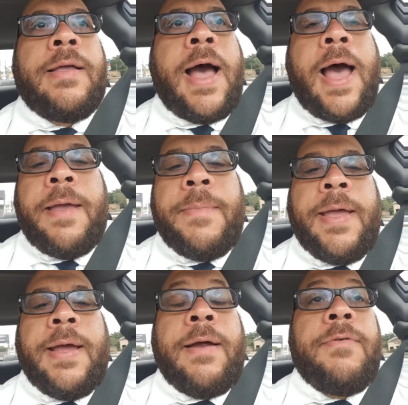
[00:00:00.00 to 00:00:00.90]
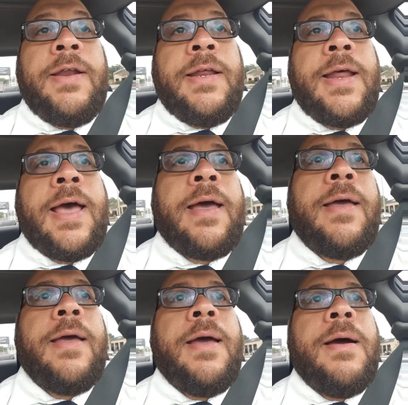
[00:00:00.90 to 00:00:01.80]
guy, man. I really not.
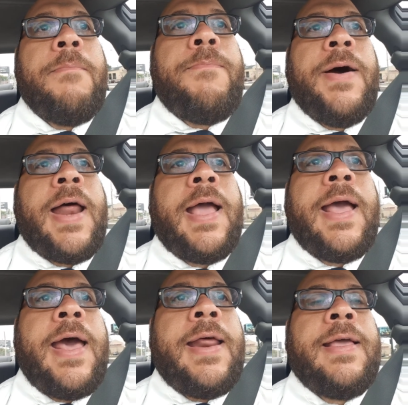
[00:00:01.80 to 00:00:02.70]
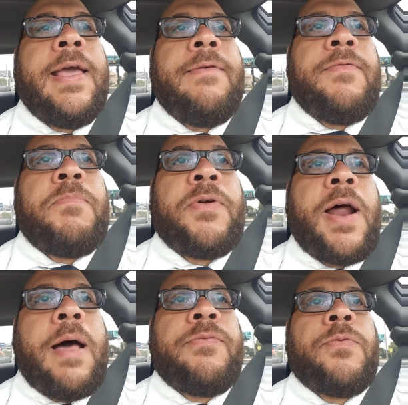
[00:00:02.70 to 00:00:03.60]
But I gotta give
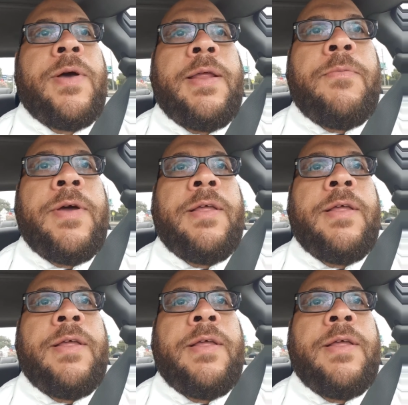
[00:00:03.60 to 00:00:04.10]
props I